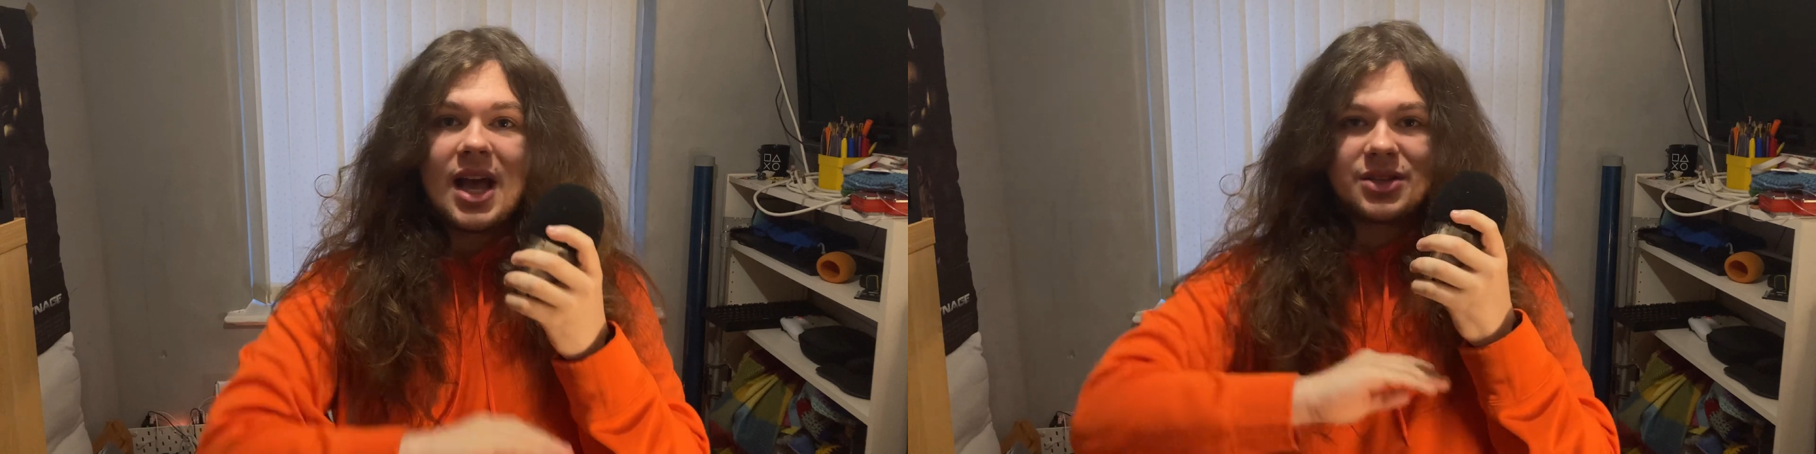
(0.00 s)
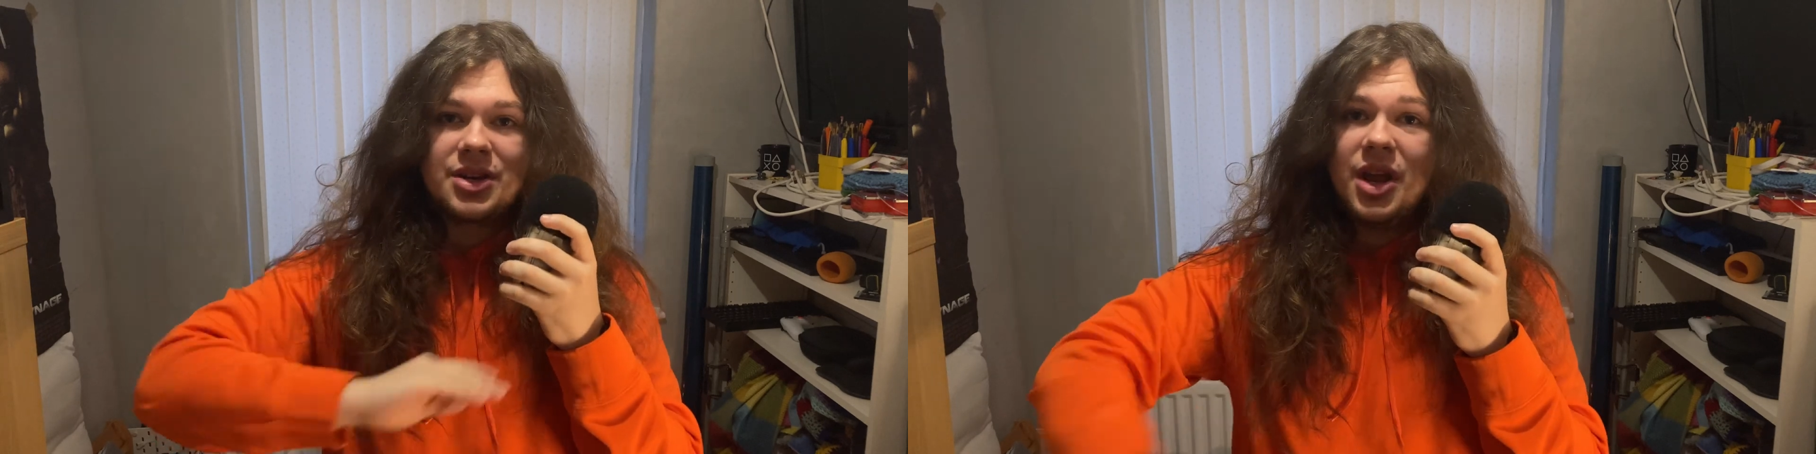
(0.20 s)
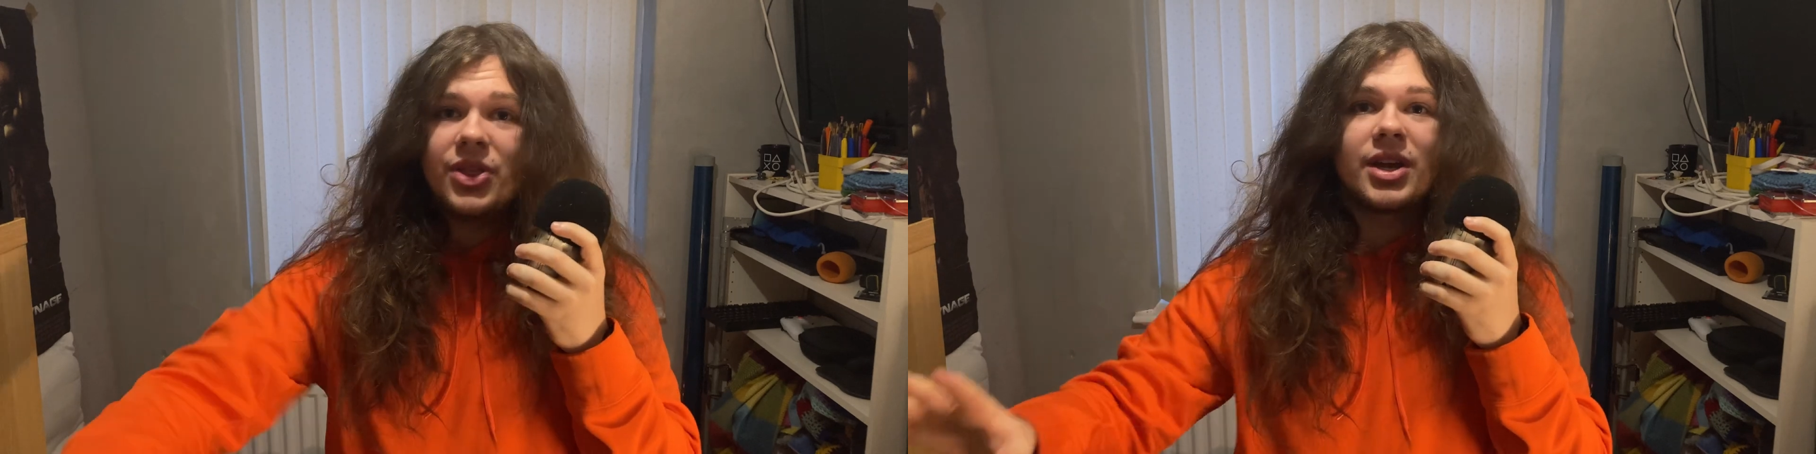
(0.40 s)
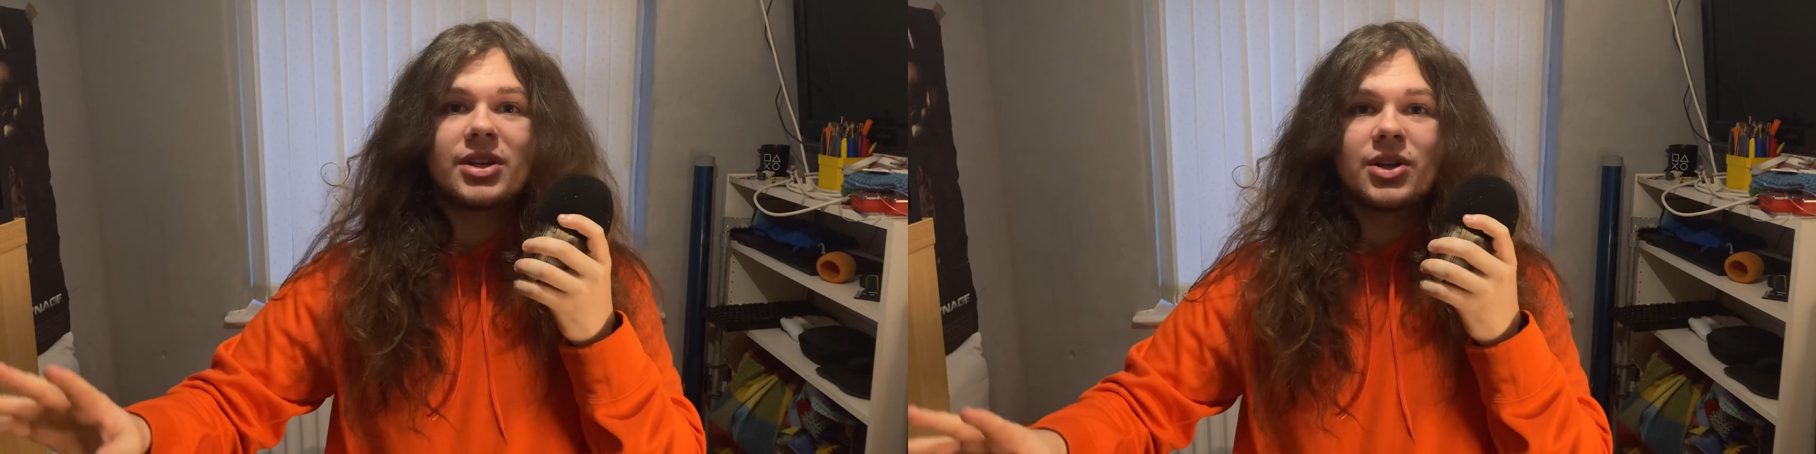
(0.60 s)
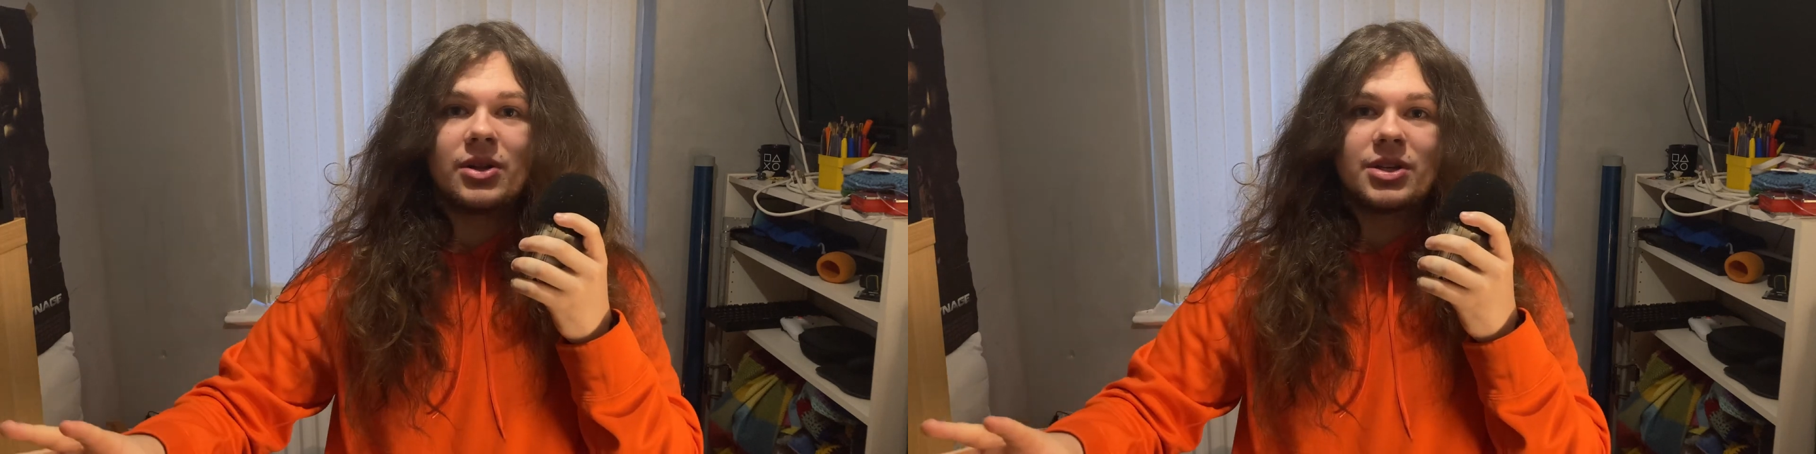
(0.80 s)
has nothing
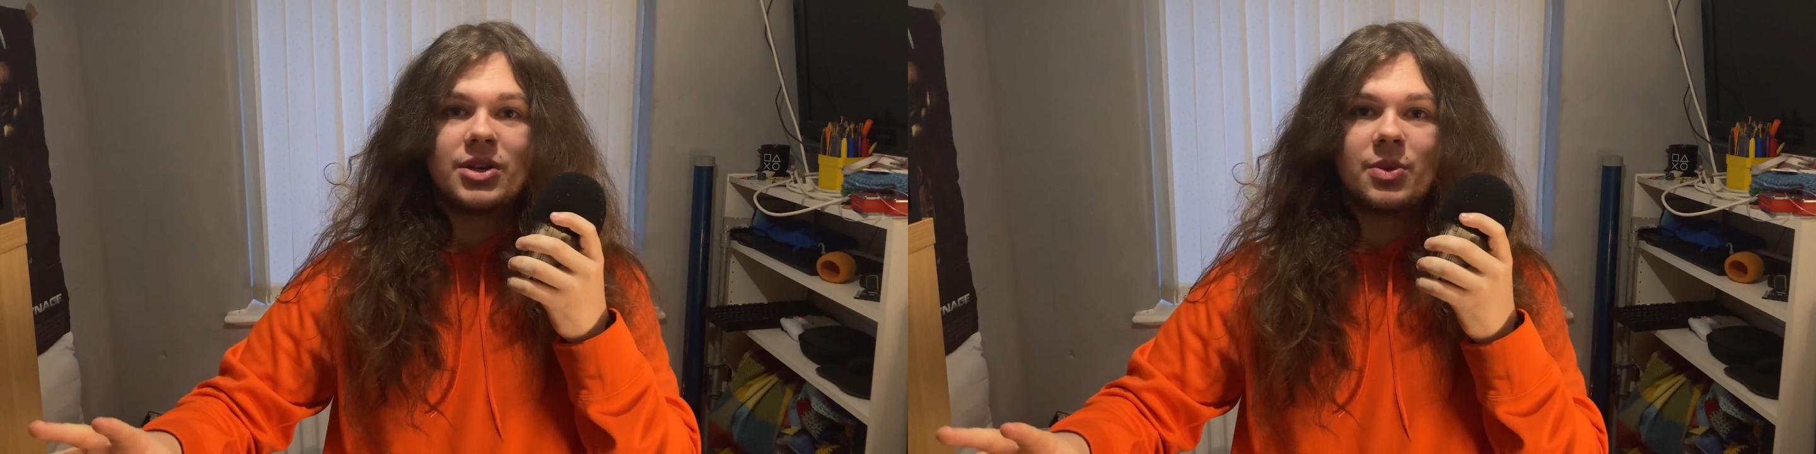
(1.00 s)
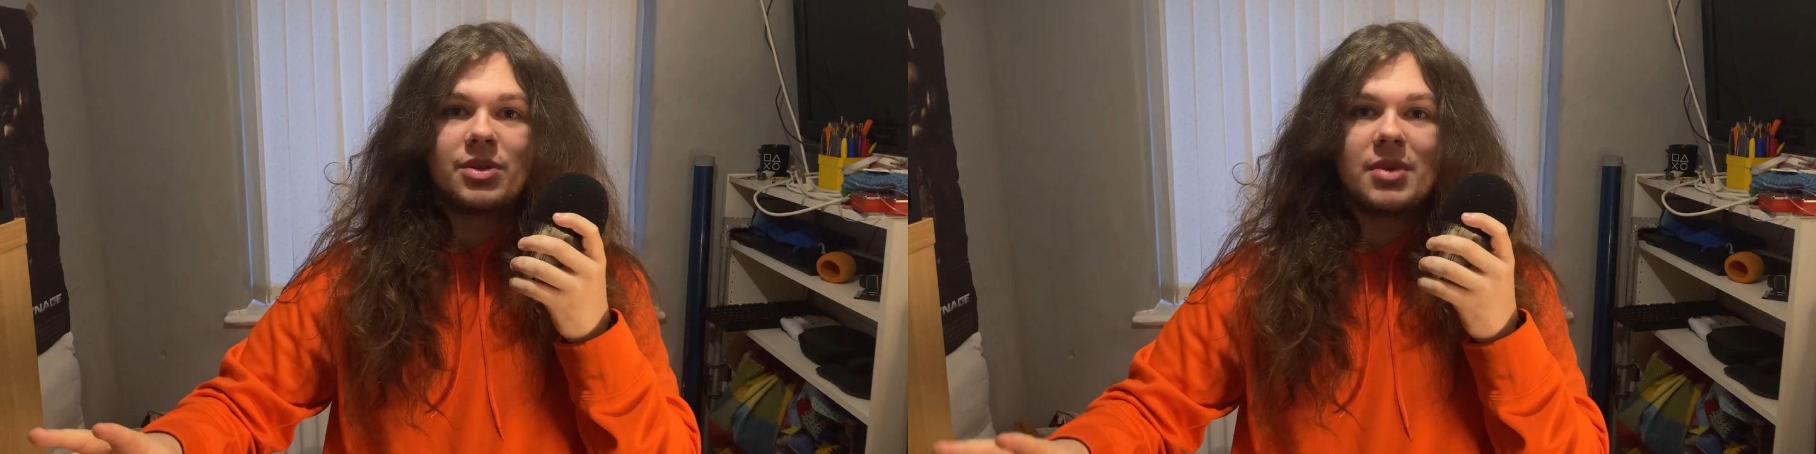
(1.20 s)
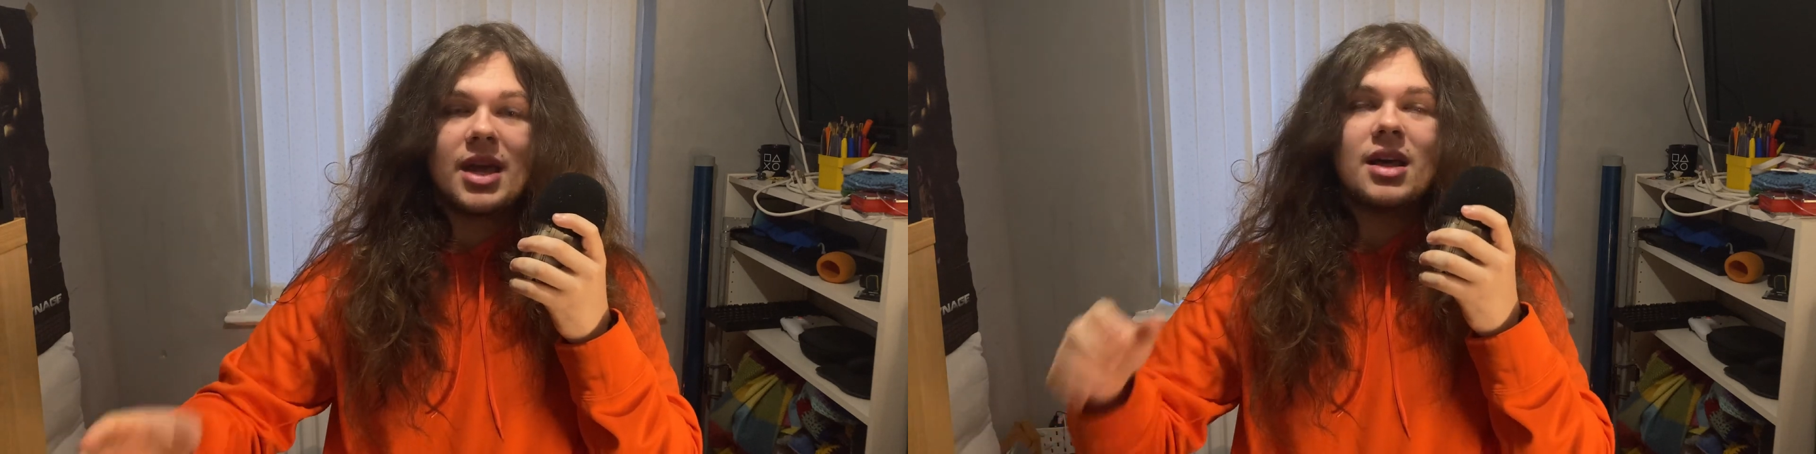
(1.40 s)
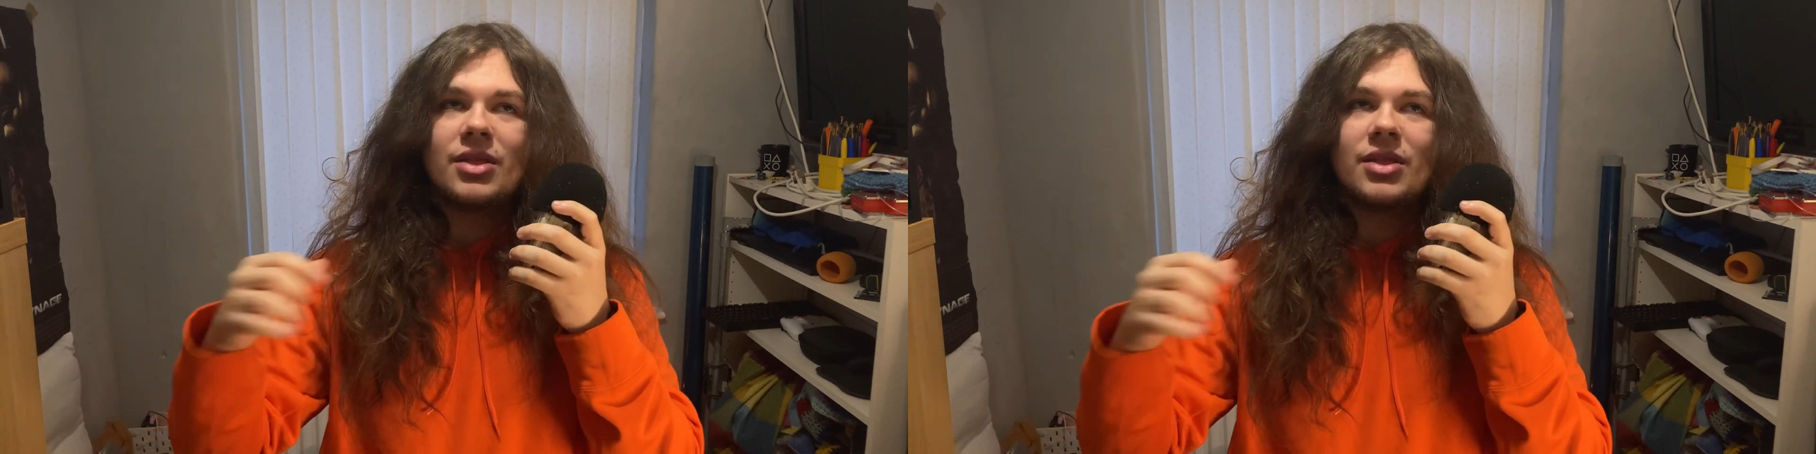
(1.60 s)
at all to do with me,